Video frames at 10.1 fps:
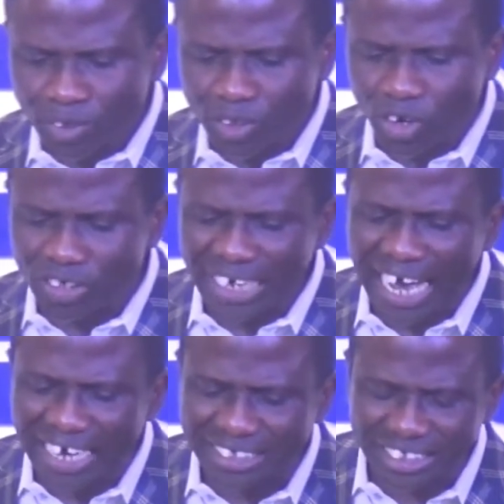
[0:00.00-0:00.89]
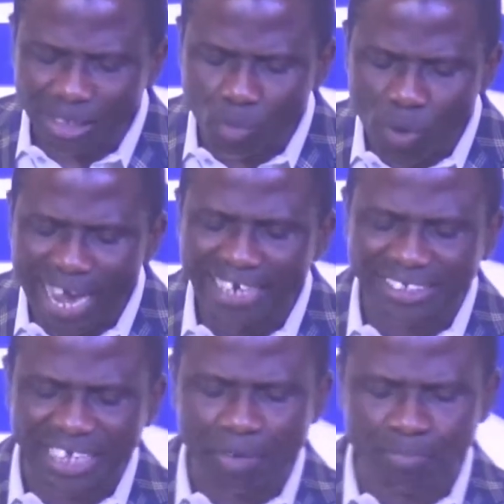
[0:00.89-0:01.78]
God asked him, where
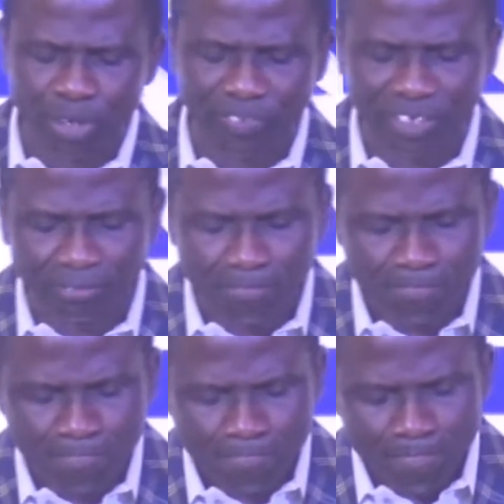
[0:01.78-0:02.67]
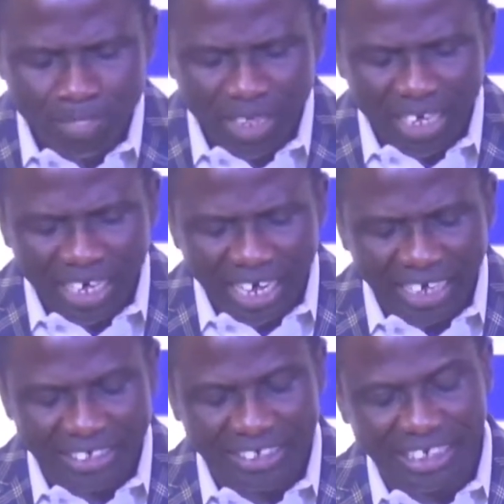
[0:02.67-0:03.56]
is thy brother?
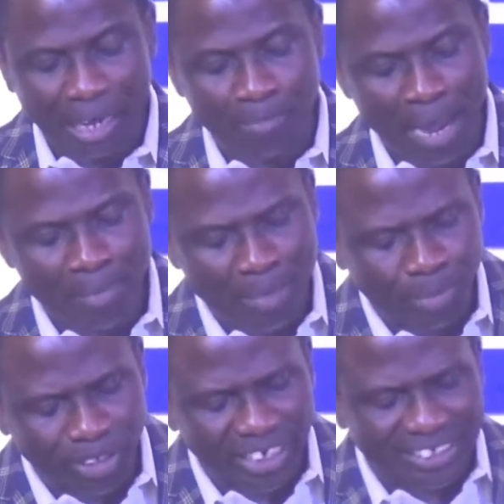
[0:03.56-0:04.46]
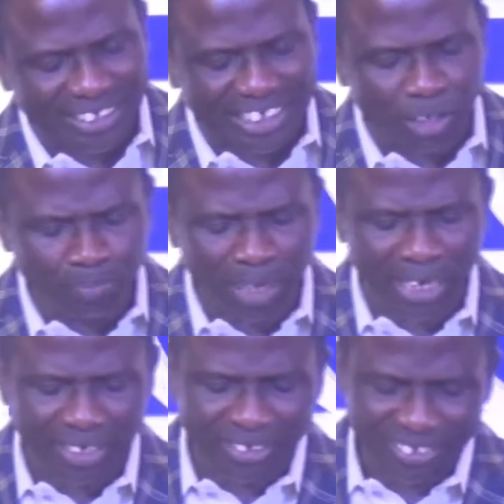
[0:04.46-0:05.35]
And he said, am I my brother's keeper?
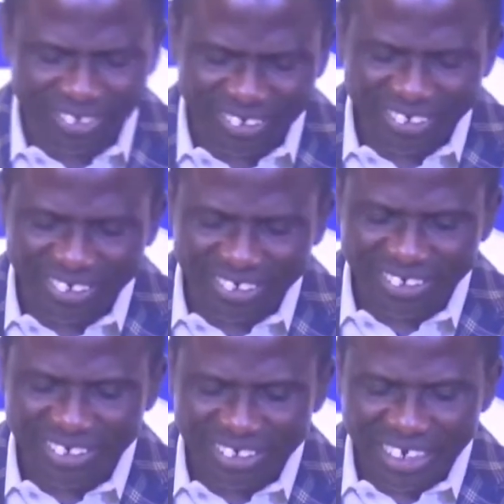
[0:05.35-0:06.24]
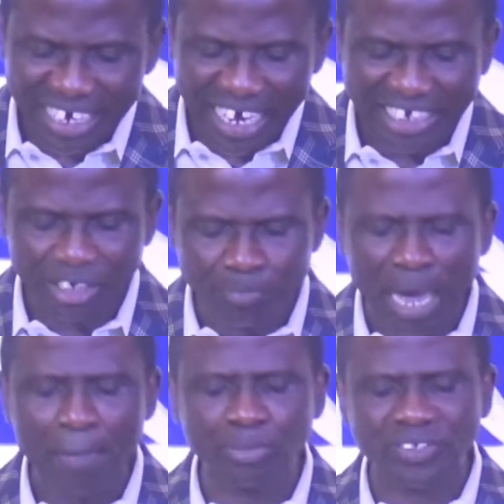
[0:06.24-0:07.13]
And the
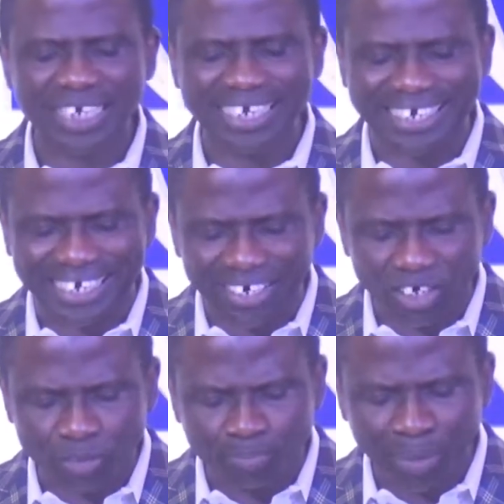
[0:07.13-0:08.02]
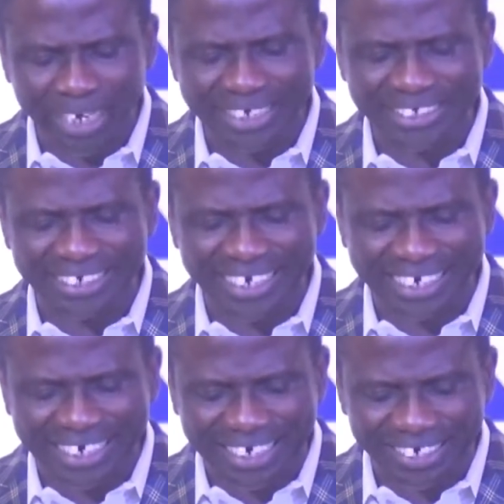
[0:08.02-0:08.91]
Bible says God placed a
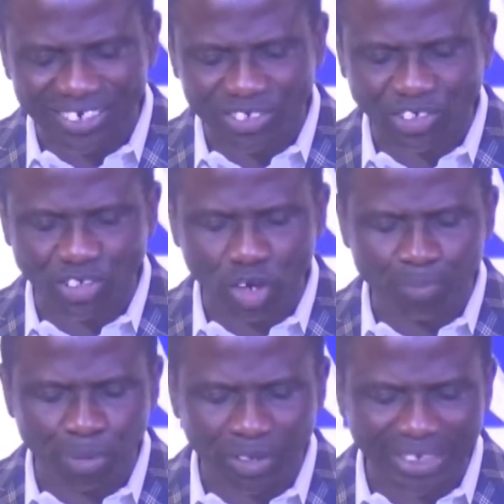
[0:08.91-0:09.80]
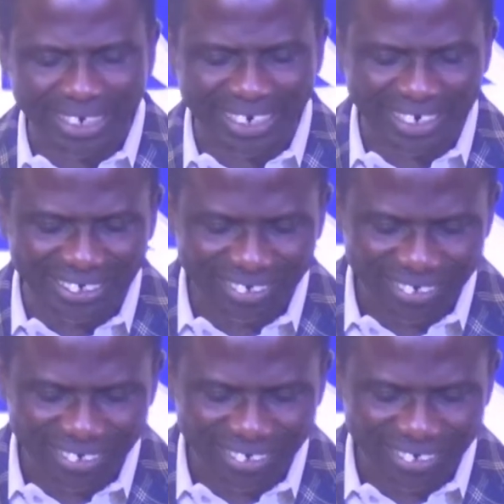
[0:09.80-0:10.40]
curse upon Cain.